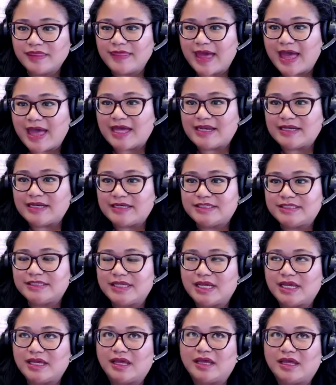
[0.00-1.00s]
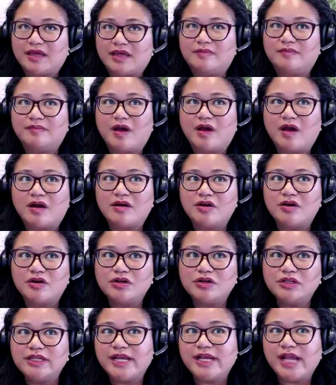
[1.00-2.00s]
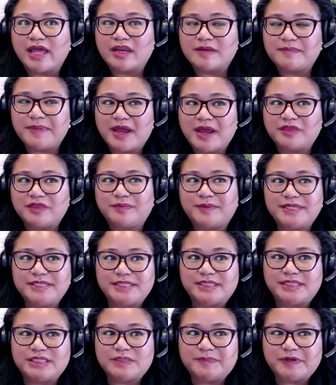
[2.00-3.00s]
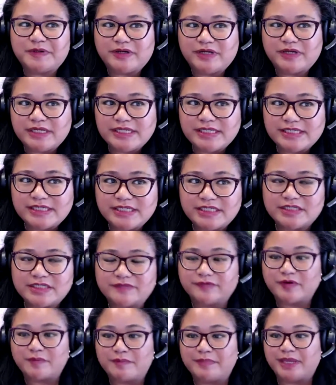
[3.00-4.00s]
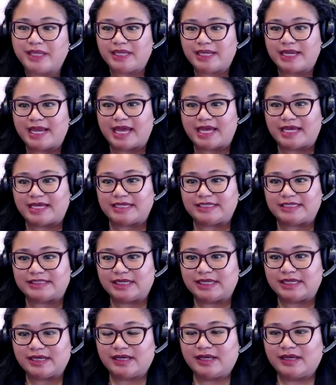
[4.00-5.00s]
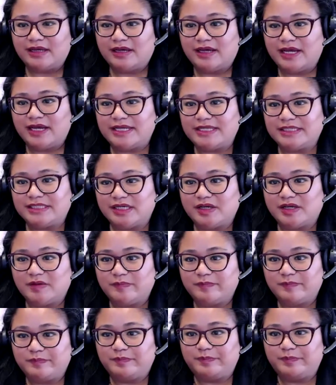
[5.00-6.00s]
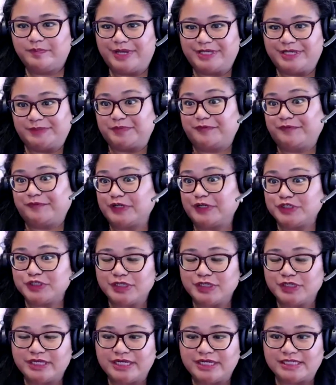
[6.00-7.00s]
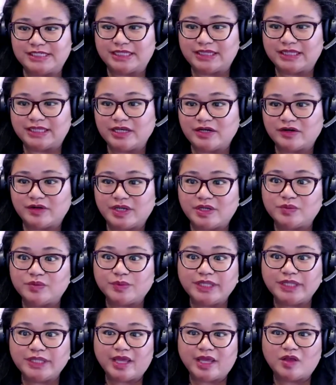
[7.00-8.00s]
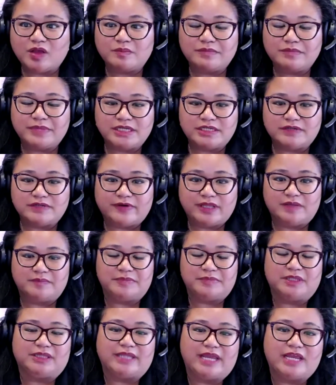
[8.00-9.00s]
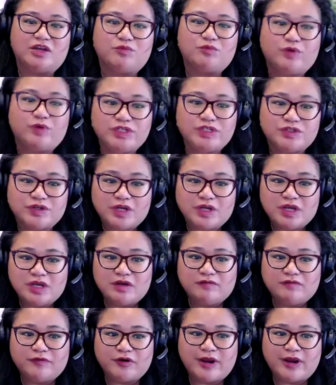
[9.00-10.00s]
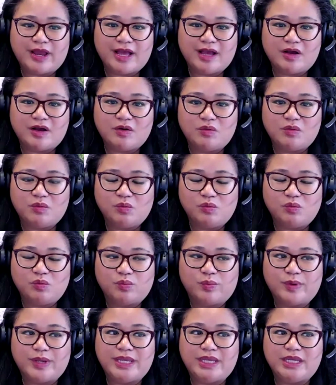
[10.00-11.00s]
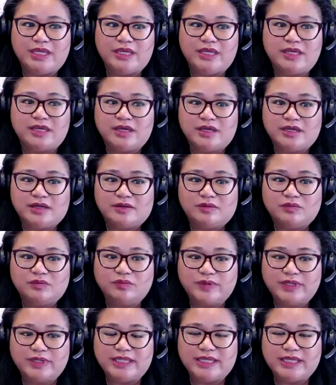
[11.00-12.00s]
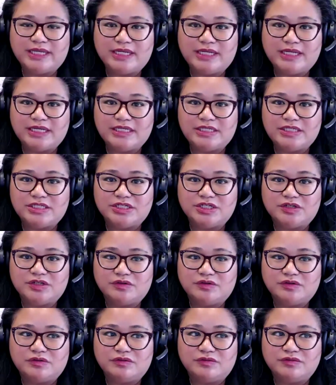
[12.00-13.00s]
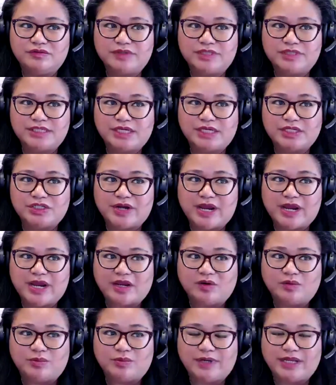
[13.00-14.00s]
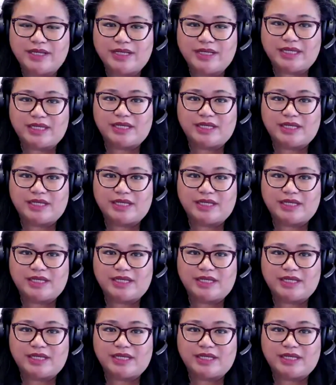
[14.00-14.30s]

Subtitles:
that our early guided pathways experiences for me as a professional and as a leader, it really helped me develop the language for how we really need to center equity